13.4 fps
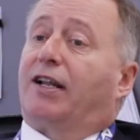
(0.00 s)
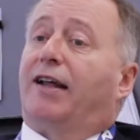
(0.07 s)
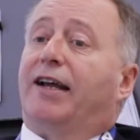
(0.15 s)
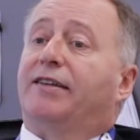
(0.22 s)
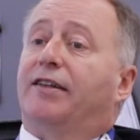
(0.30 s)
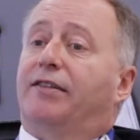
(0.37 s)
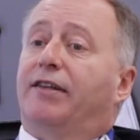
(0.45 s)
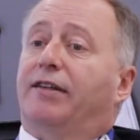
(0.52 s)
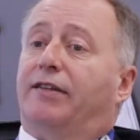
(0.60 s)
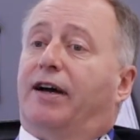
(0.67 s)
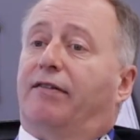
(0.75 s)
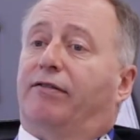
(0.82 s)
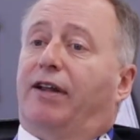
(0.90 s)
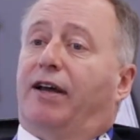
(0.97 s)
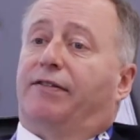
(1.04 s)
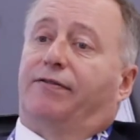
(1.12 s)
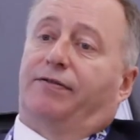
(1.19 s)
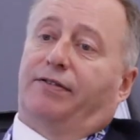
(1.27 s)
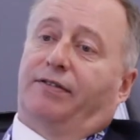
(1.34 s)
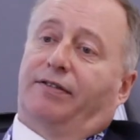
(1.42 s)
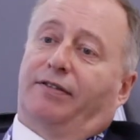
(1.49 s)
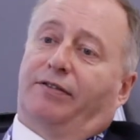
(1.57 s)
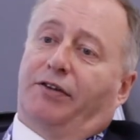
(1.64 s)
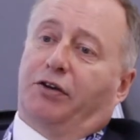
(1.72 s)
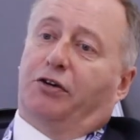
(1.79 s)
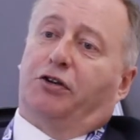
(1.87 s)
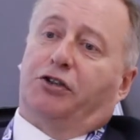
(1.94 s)
like to think that I've left
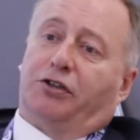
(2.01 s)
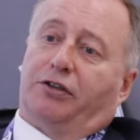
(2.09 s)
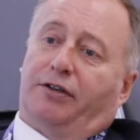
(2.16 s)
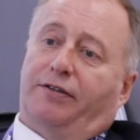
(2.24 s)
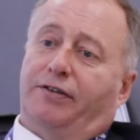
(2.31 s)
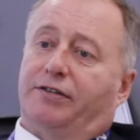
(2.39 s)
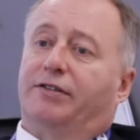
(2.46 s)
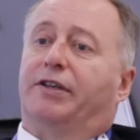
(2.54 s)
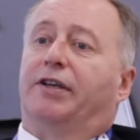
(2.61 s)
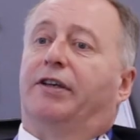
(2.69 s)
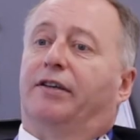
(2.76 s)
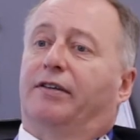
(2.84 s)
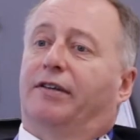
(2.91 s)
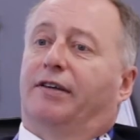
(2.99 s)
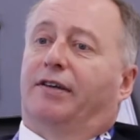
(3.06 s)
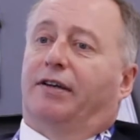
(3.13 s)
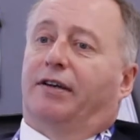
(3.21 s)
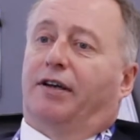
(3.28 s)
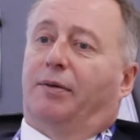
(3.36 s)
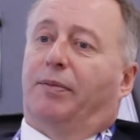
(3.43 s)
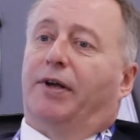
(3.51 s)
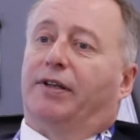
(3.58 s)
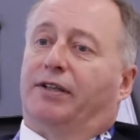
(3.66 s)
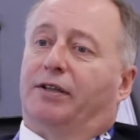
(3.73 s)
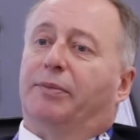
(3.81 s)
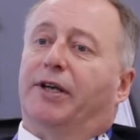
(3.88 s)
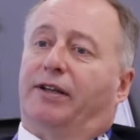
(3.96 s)
the ocean and the sea a
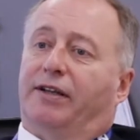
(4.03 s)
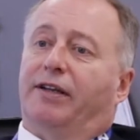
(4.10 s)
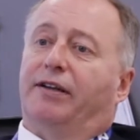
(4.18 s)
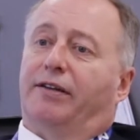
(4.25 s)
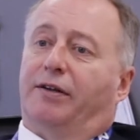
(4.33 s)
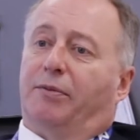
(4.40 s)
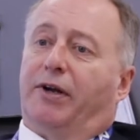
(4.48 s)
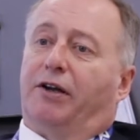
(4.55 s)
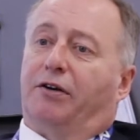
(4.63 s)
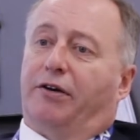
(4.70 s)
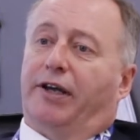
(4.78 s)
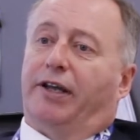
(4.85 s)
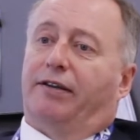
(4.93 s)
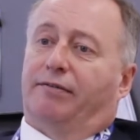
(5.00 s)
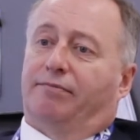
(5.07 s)
little bit cleaner than when I got in.